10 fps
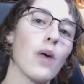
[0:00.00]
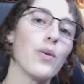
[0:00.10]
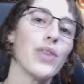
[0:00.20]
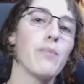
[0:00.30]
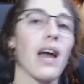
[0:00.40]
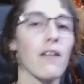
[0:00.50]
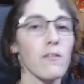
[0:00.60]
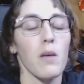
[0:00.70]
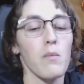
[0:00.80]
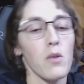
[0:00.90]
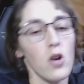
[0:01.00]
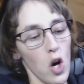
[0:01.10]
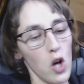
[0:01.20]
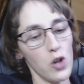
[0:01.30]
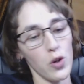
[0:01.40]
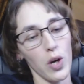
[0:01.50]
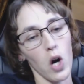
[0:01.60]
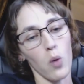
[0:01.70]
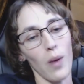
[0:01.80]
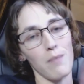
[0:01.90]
hang out with them and have them come join our